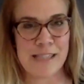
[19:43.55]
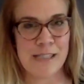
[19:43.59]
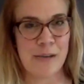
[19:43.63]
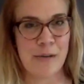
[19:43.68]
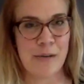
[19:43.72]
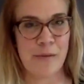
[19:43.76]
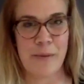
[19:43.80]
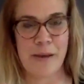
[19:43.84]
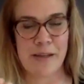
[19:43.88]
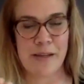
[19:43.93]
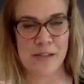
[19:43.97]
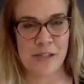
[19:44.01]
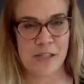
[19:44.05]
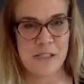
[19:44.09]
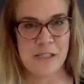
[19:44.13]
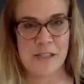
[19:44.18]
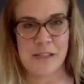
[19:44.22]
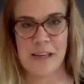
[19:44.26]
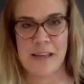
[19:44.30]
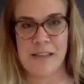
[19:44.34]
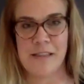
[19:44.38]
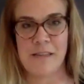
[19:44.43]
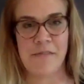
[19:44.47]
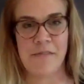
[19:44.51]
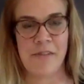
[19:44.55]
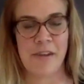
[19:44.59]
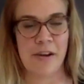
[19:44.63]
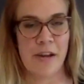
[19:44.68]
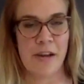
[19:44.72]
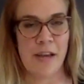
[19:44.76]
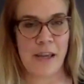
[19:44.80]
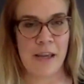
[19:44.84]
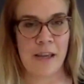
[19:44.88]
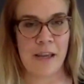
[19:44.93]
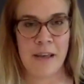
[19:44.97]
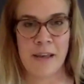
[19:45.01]
So by just at the
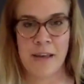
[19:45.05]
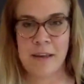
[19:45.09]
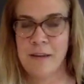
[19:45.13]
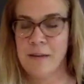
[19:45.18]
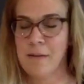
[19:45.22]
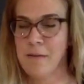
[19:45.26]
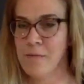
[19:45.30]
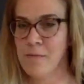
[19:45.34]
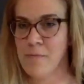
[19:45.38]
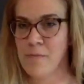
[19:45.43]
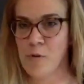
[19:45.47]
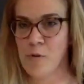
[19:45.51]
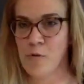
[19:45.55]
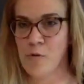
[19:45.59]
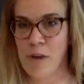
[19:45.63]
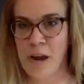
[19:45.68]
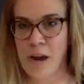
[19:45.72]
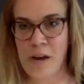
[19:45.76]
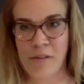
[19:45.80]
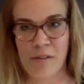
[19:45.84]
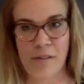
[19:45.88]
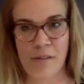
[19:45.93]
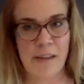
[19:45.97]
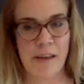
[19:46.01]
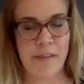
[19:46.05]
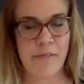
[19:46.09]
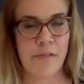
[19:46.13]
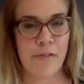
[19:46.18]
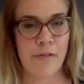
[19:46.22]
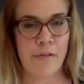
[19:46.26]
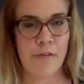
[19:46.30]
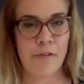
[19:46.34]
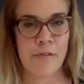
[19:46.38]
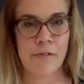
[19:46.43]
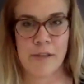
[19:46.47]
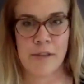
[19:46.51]
very ground
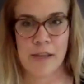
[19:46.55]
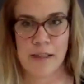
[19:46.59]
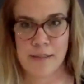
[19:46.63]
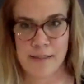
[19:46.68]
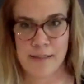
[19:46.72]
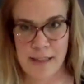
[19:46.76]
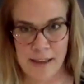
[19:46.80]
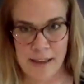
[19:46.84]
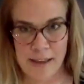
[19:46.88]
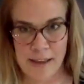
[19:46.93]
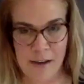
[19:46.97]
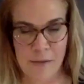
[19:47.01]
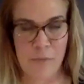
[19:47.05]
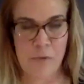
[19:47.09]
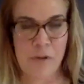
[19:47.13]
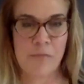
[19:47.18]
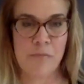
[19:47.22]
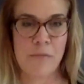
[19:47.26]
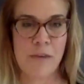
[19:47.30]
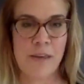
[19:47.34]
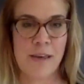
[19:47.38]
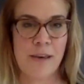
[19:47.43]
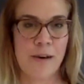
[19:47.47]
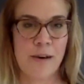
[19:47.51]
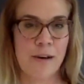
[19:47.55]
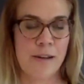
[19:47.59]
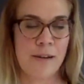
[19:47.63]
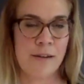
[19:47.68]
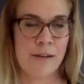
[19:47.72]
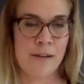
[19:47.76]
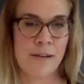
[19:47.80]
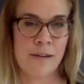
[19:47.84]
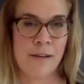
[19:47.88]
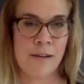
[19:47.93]
level, that they come with me on